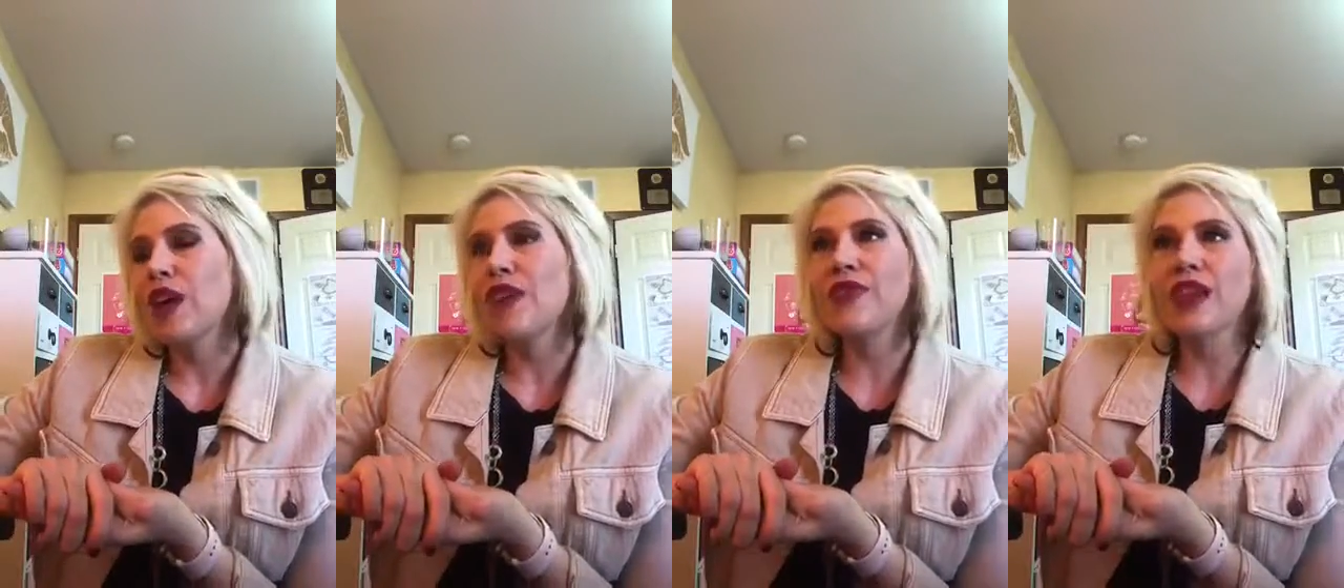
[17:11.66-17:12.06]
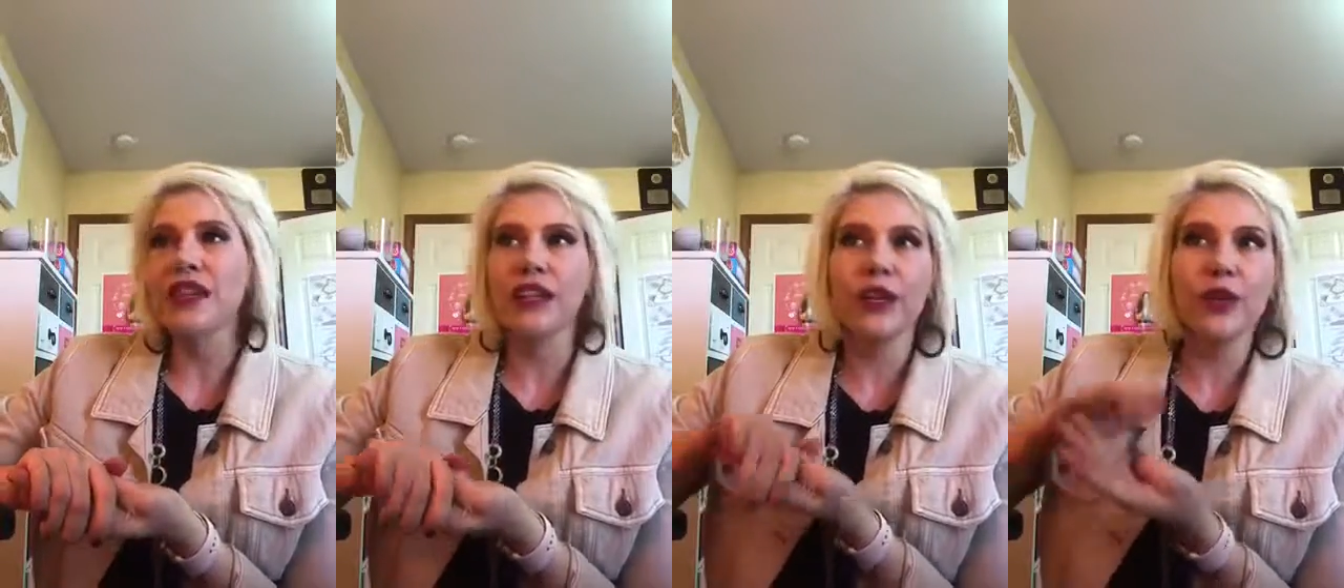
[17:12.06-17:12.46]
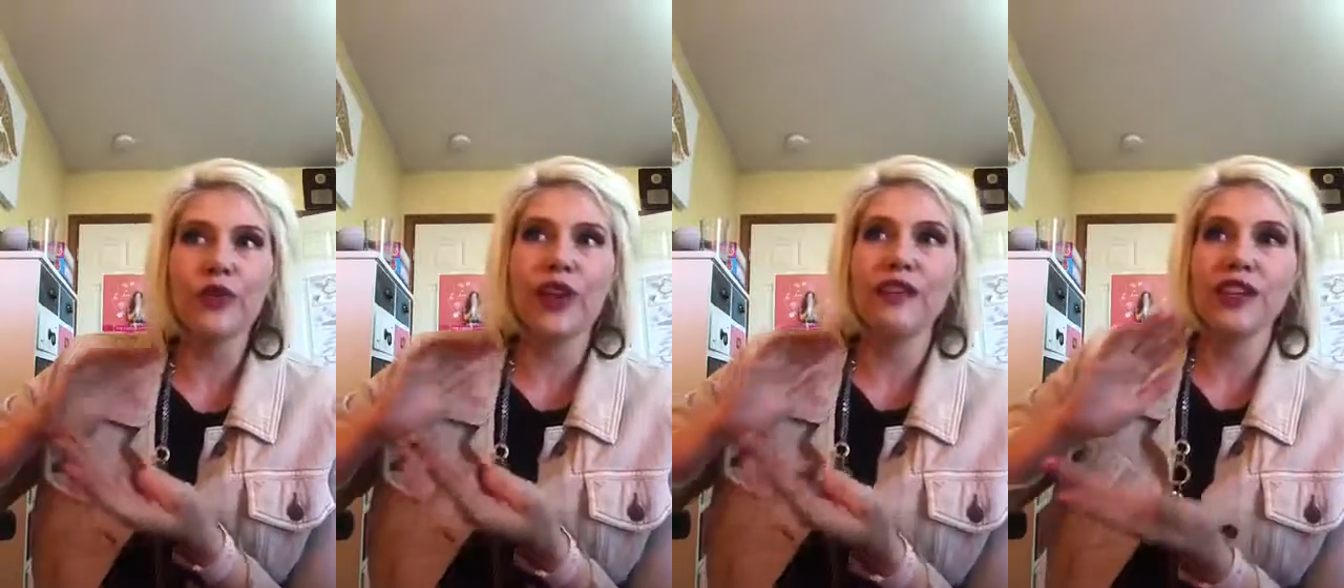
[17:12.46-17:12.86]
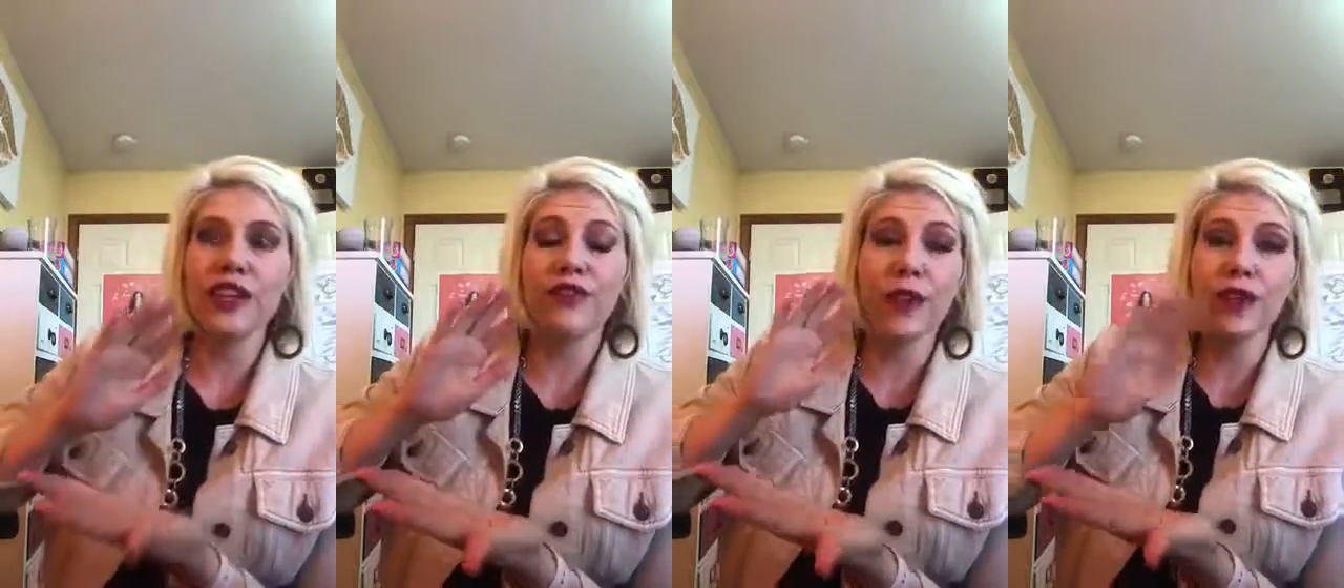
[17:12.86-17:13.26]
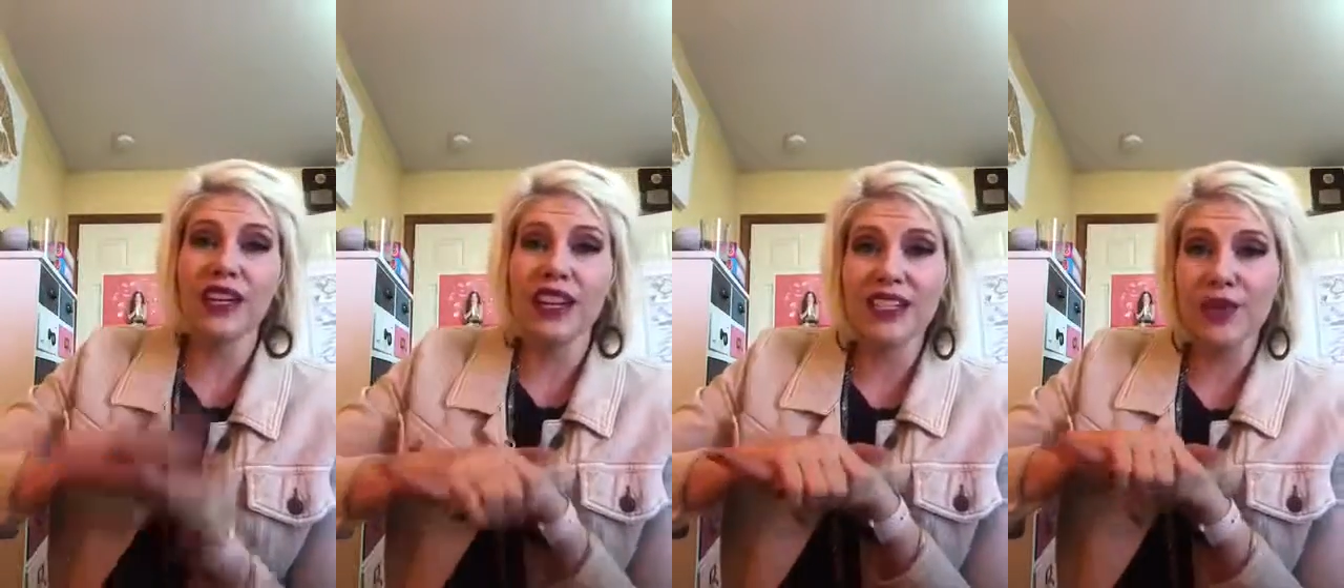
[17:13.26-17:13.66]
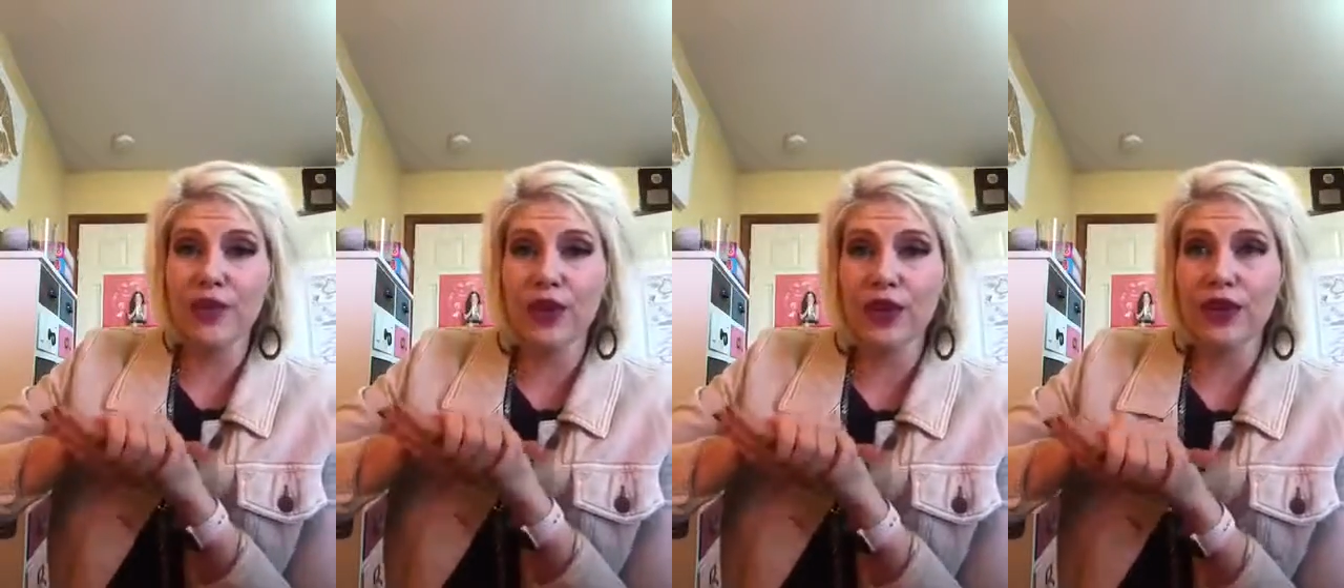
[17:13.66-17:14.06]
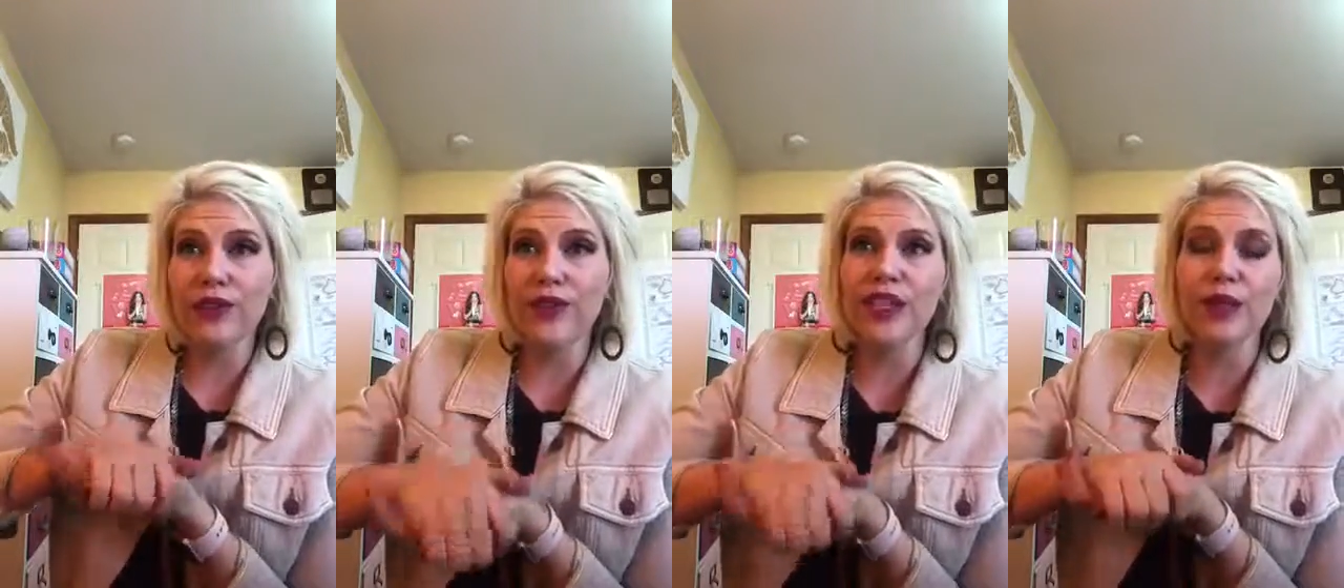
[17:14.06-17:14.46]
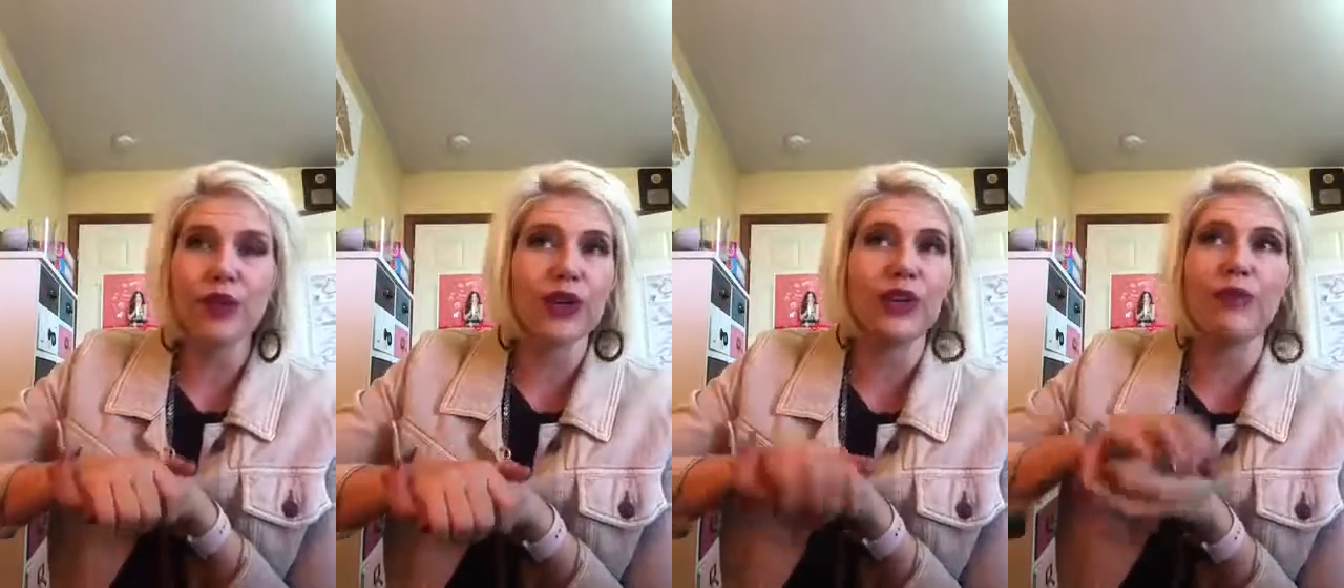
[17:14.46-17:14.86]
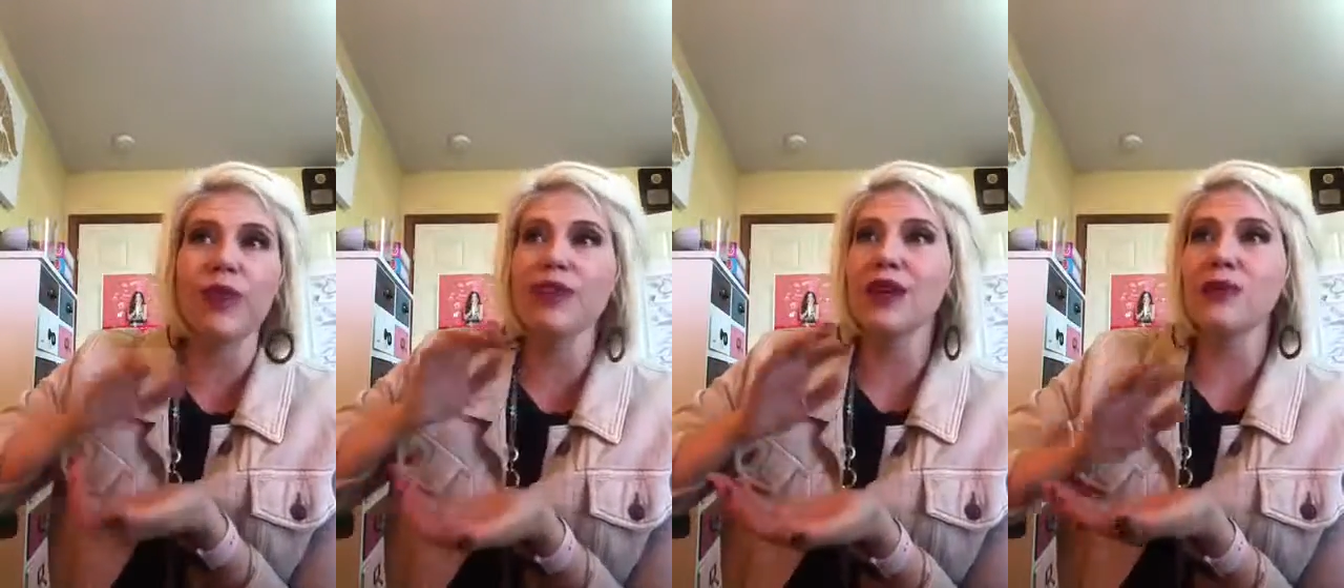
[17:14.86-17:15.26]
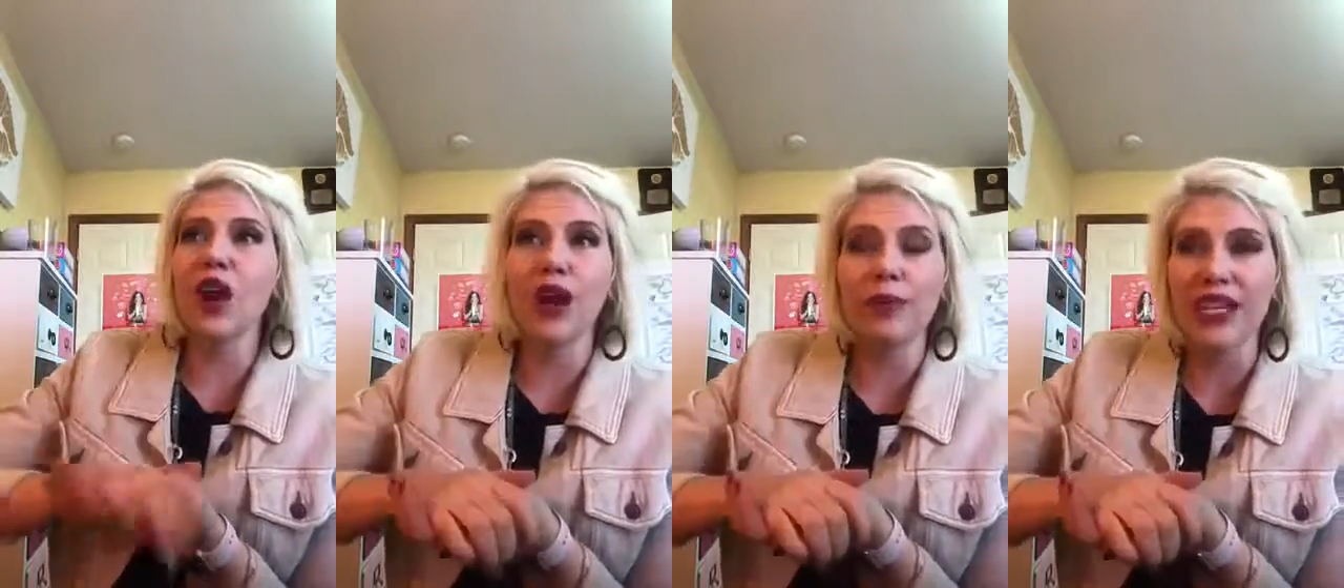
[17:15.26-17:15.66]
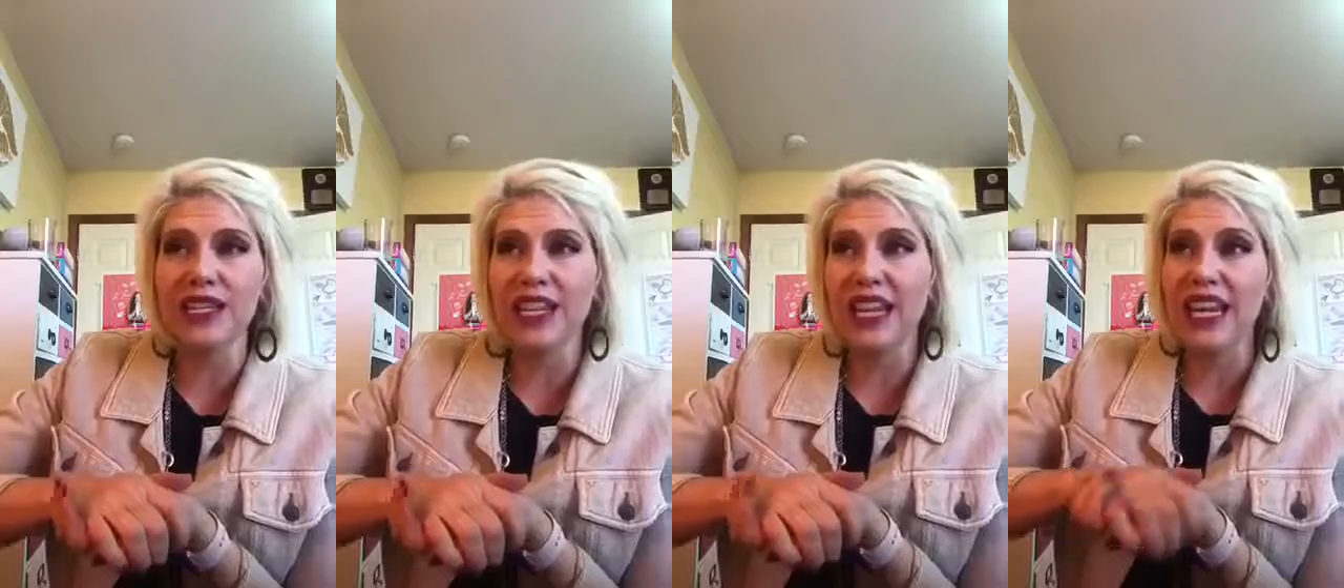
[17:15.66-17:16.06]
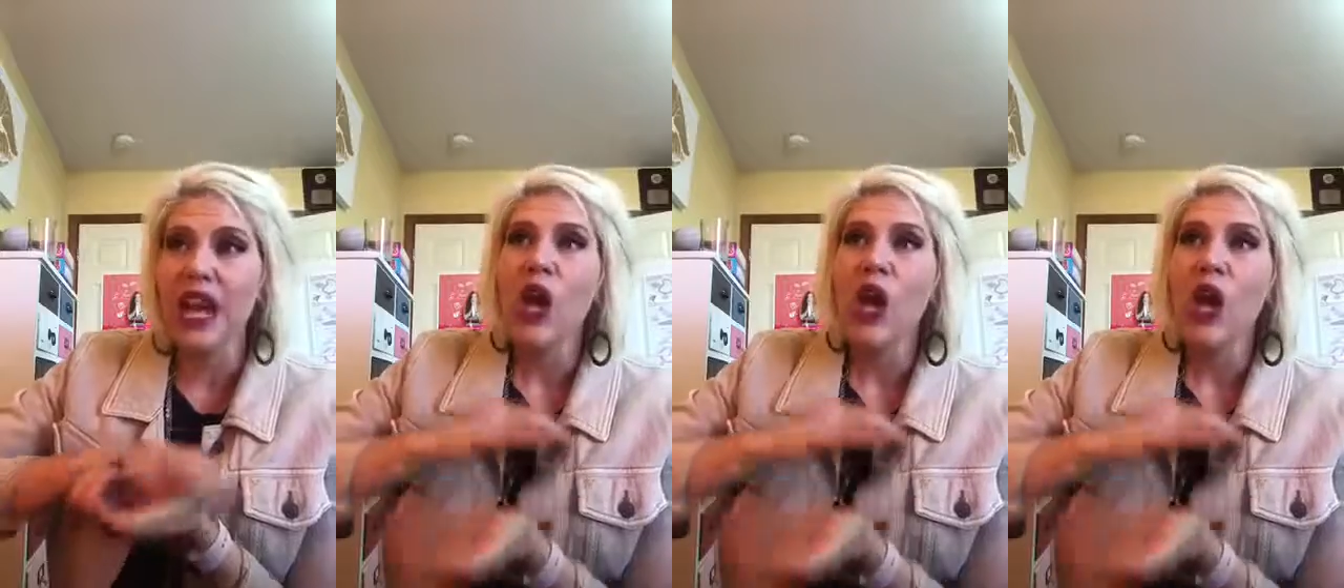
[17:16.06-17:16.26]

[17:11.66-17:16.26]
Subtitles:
And then, if I'm connecting with her on Facebook and maybe I'm commenting